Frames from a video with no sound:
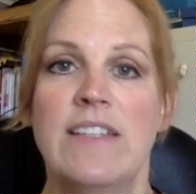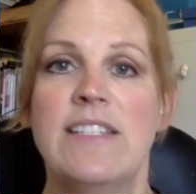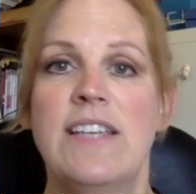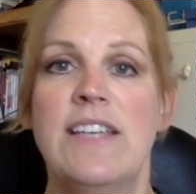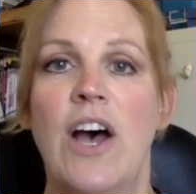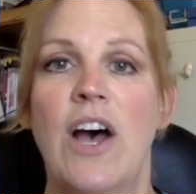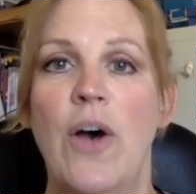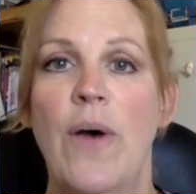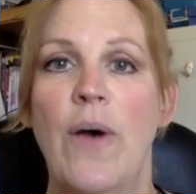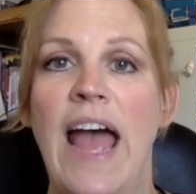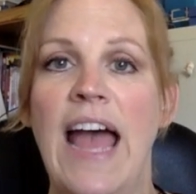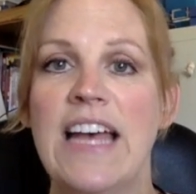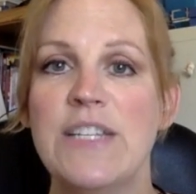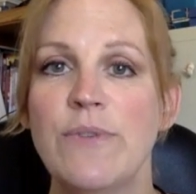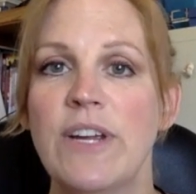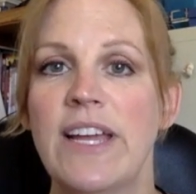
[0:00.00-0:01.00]
So
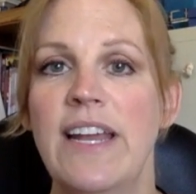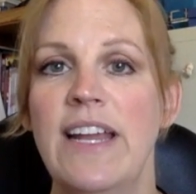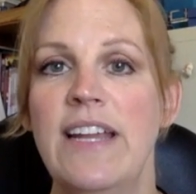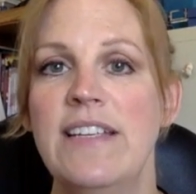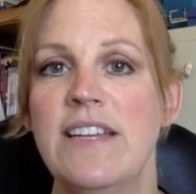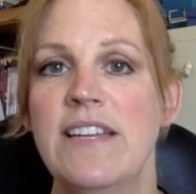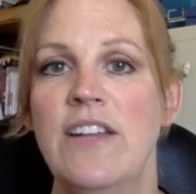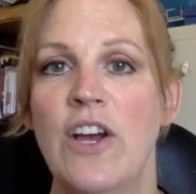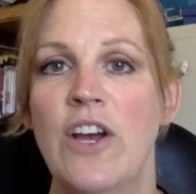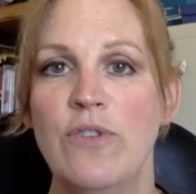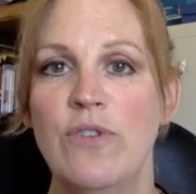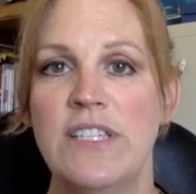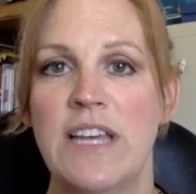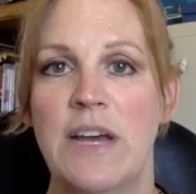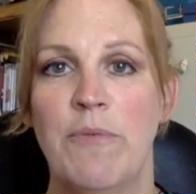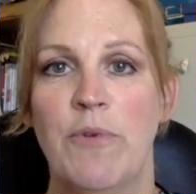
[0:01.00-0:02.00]
as we're getting to know
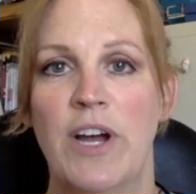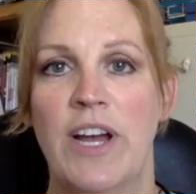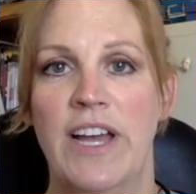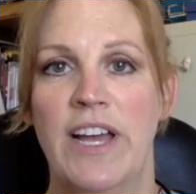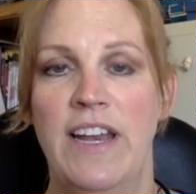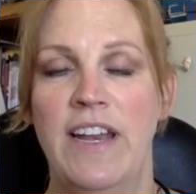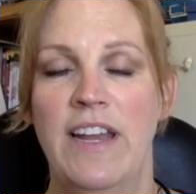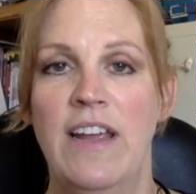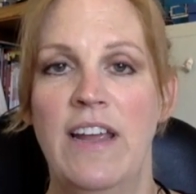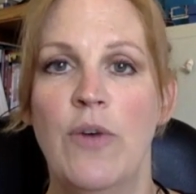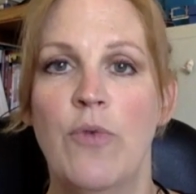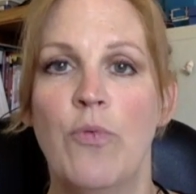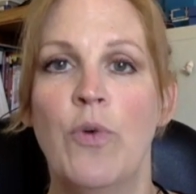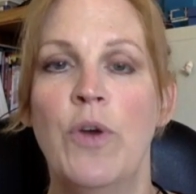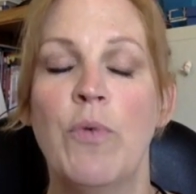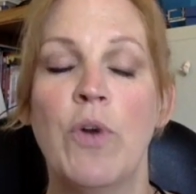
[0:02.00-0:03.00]
someone,
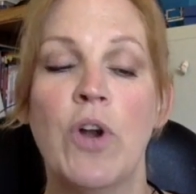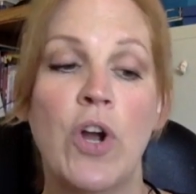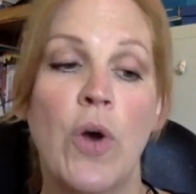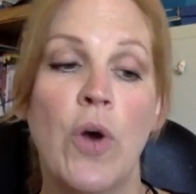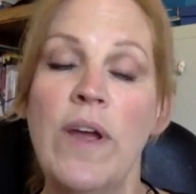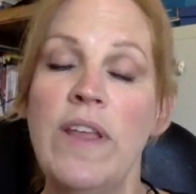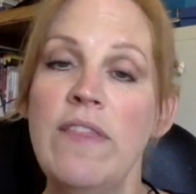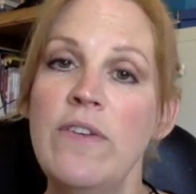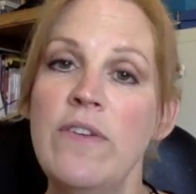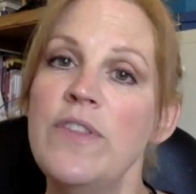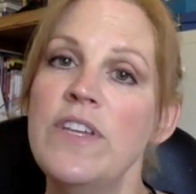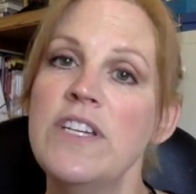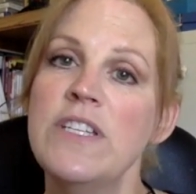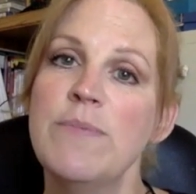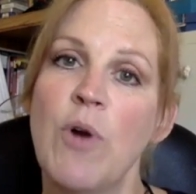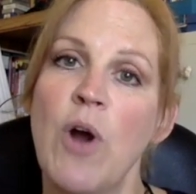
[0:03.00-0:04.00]
when we're going through
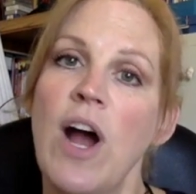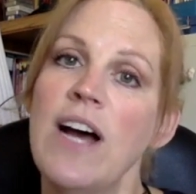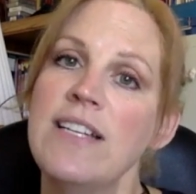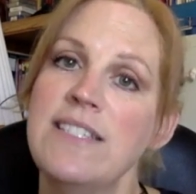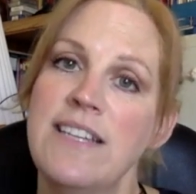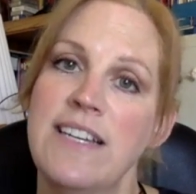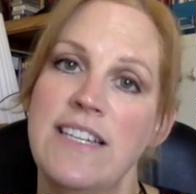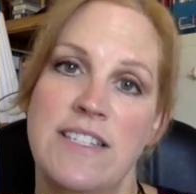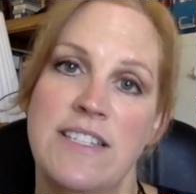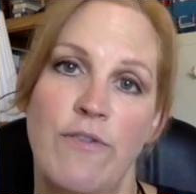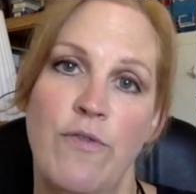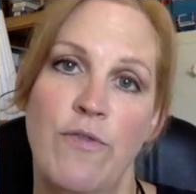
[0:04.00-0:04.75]
this process of